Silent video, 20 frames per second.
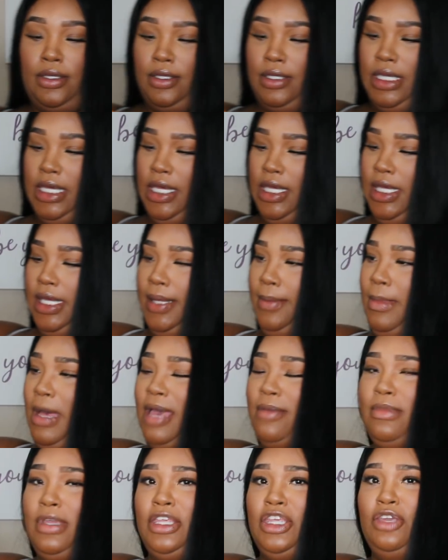
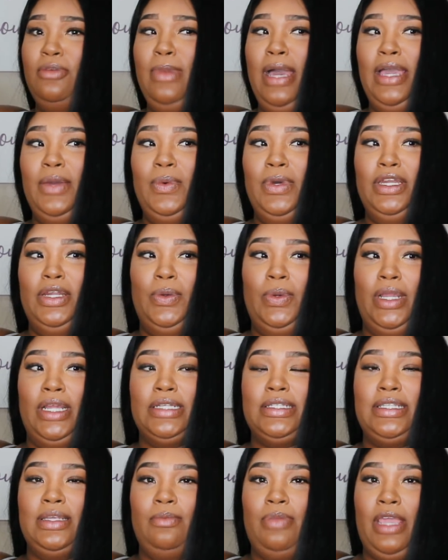I mean, you might want to wear
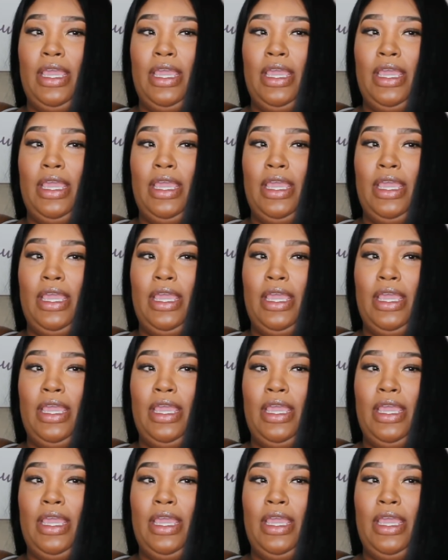some